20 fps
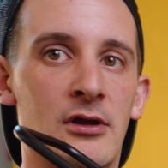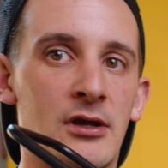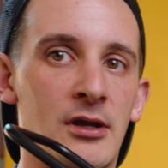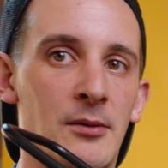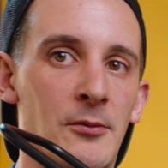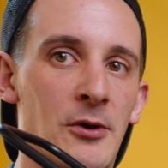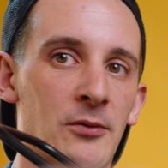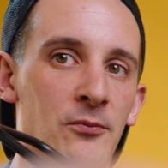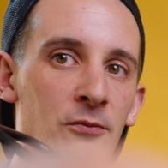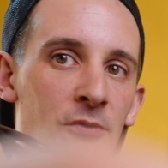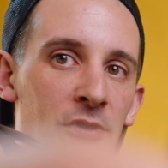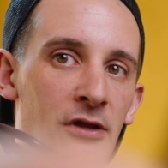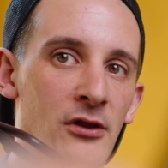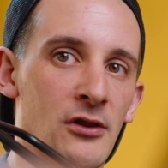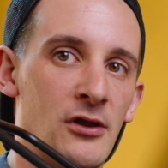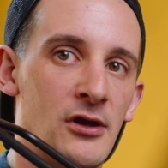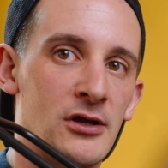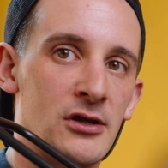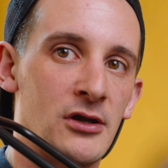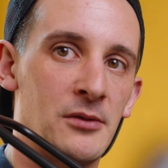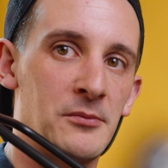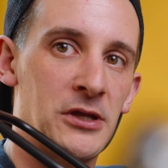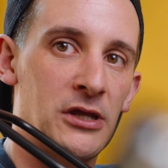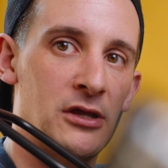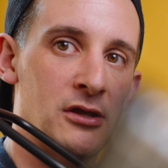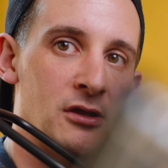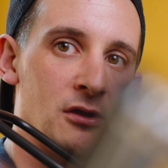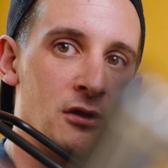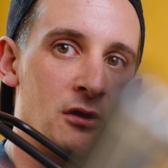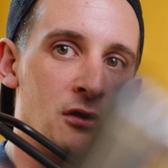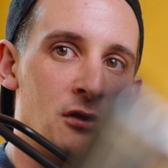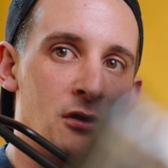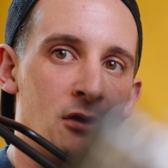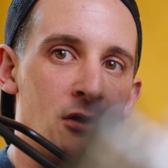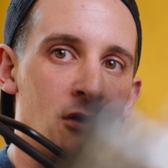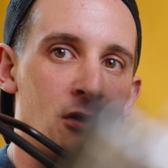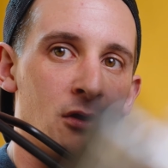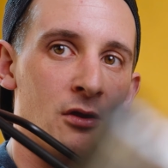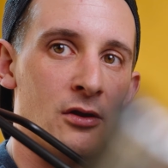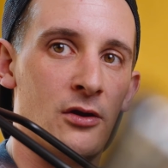come on, will you lock on me?
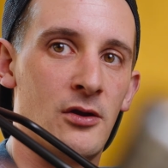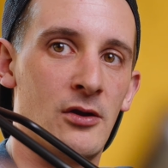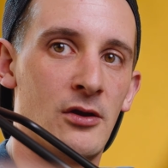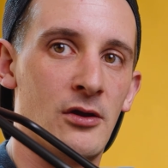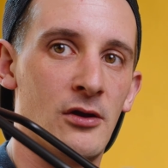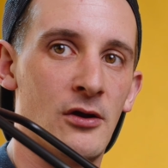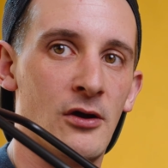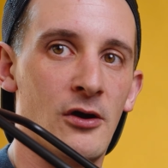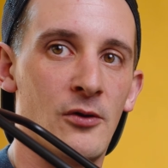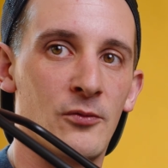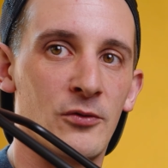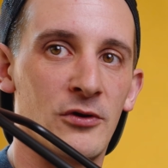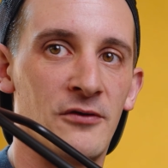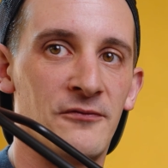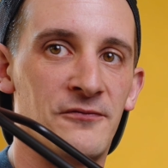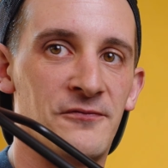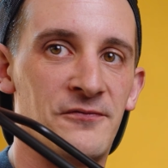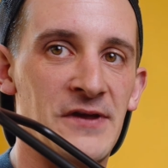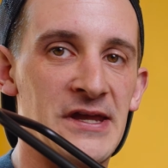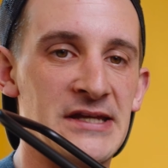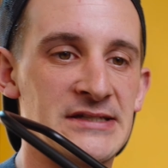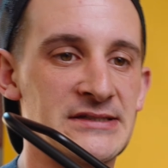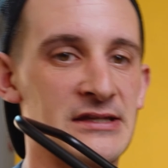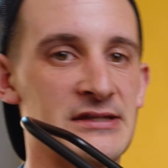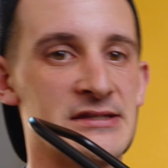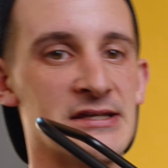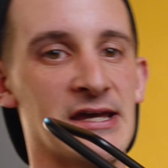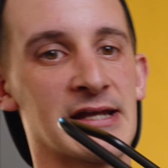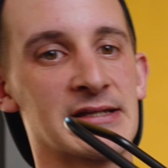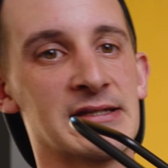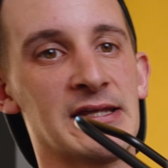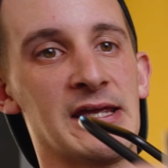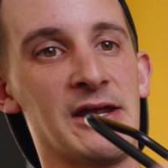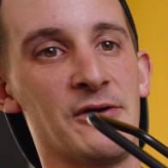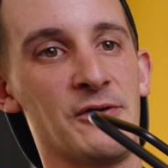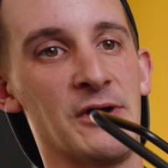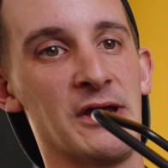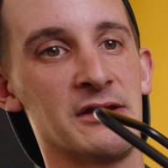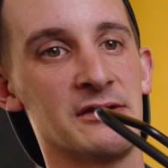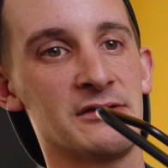Oh, we're on face detect.
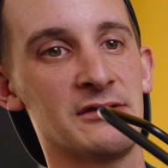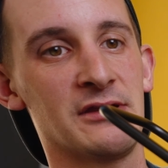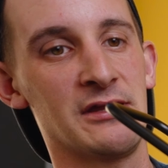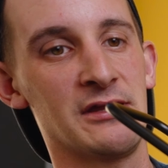Anyway,